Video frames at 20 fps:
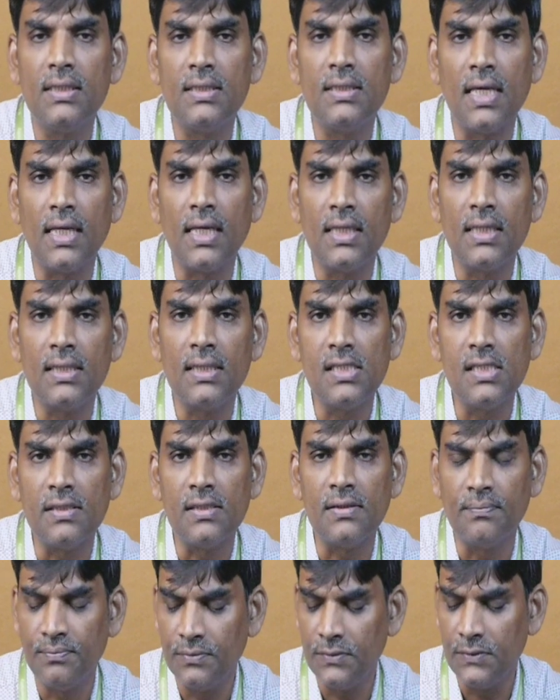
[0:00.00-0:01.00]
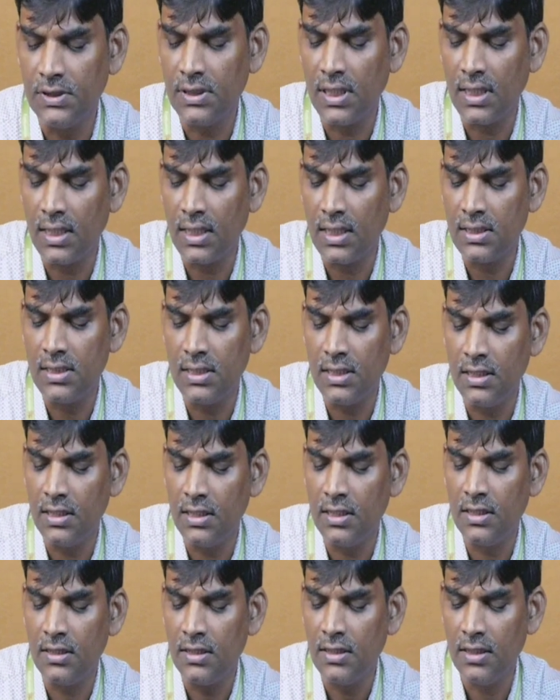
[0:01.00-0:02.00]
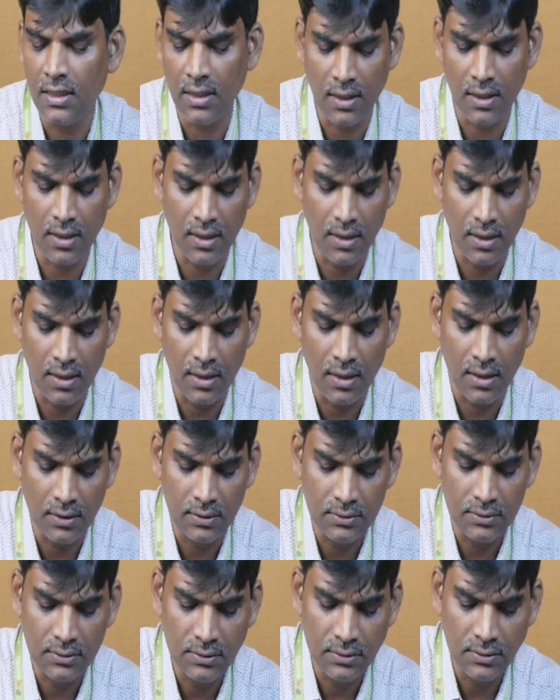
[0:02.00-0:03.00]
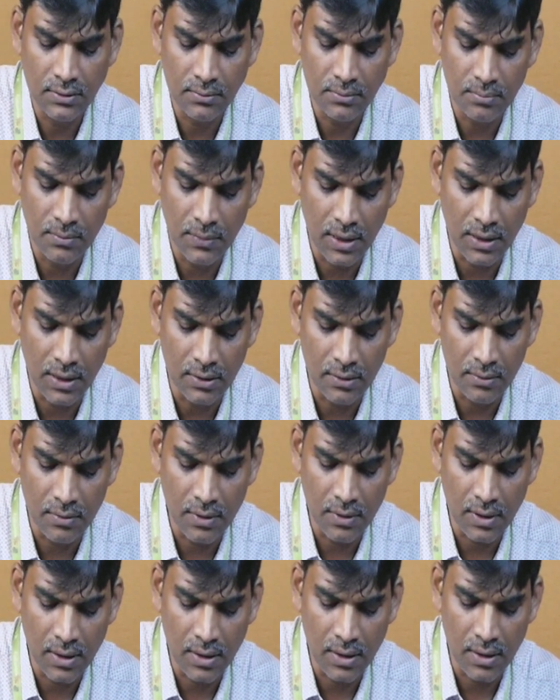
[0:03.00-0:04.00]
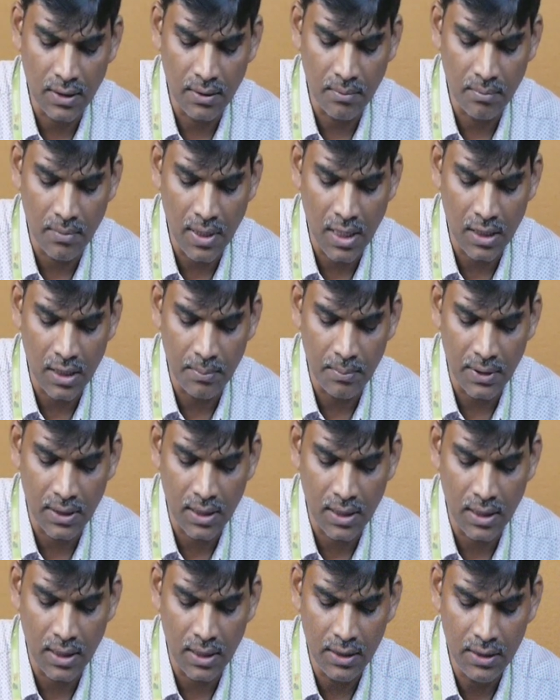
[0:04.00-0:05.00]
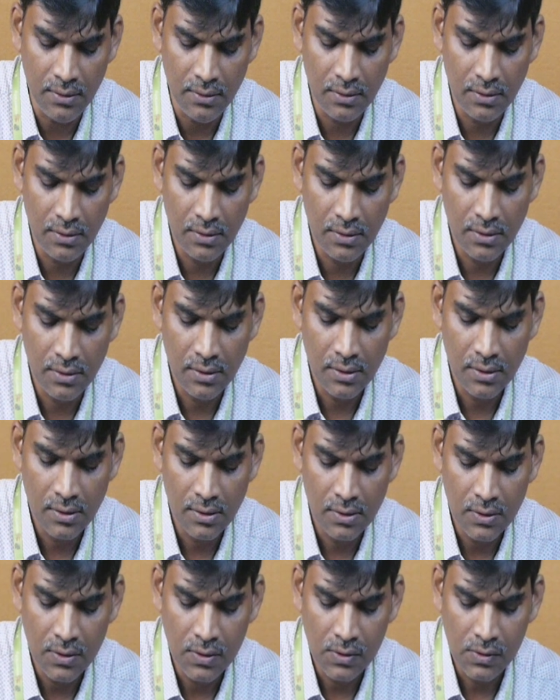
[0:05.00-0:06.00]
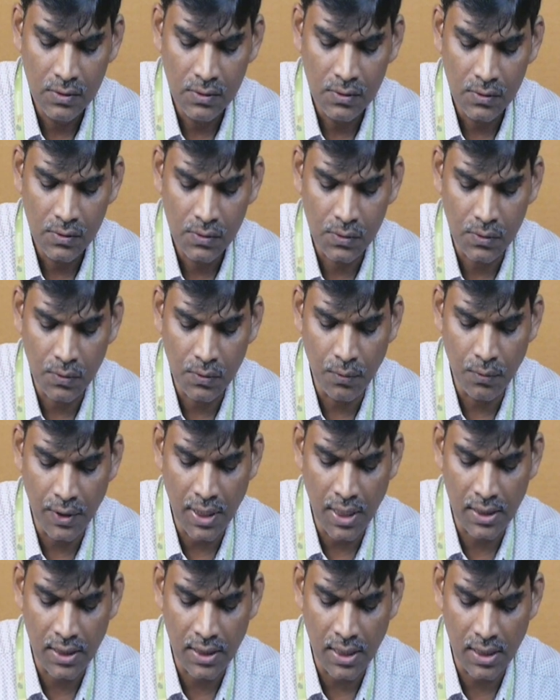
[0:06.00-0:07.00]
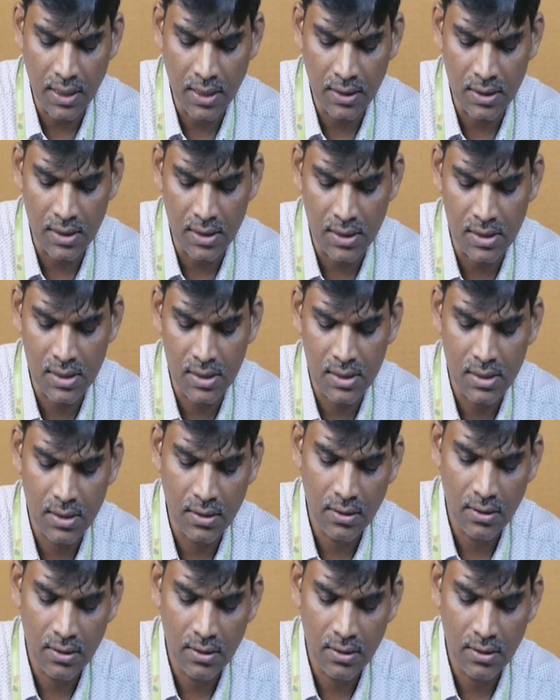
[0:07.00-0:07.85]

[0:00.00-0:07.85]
this energy? This energy by mathematically. So, we are taking this